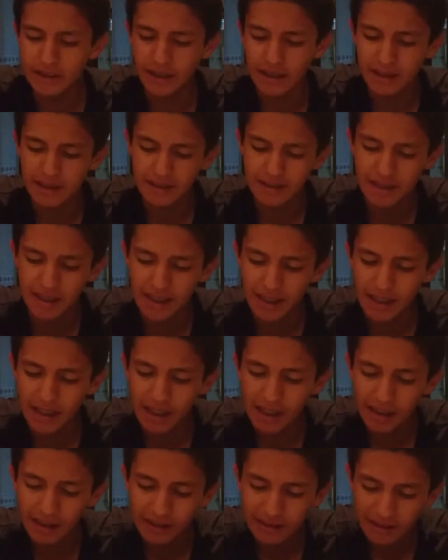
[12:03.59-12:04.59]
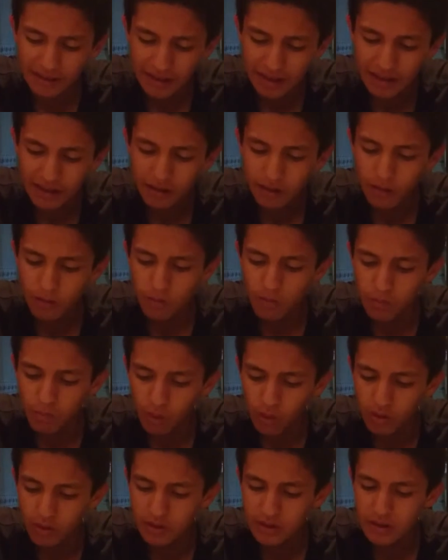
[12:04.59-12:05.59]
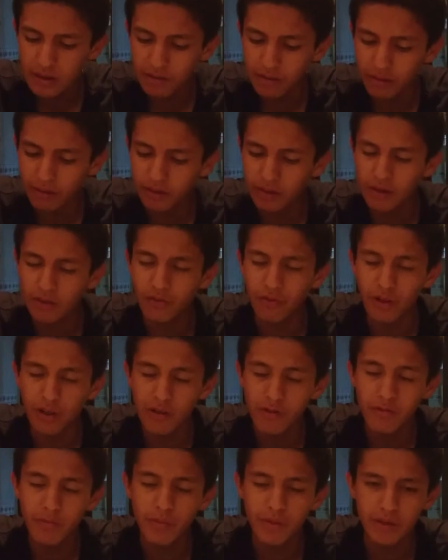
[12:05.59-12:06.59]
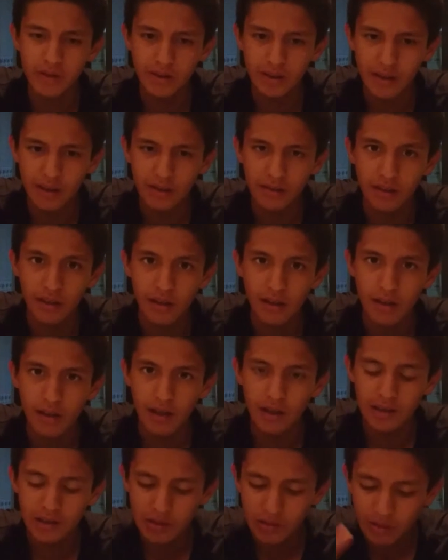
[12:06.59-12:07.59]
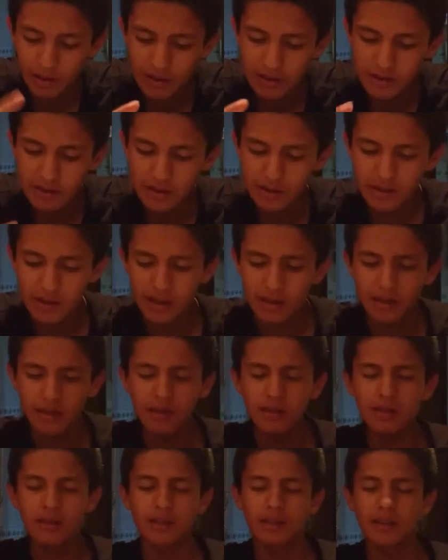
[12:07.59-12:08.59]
that is the 18.75%. As you can see there,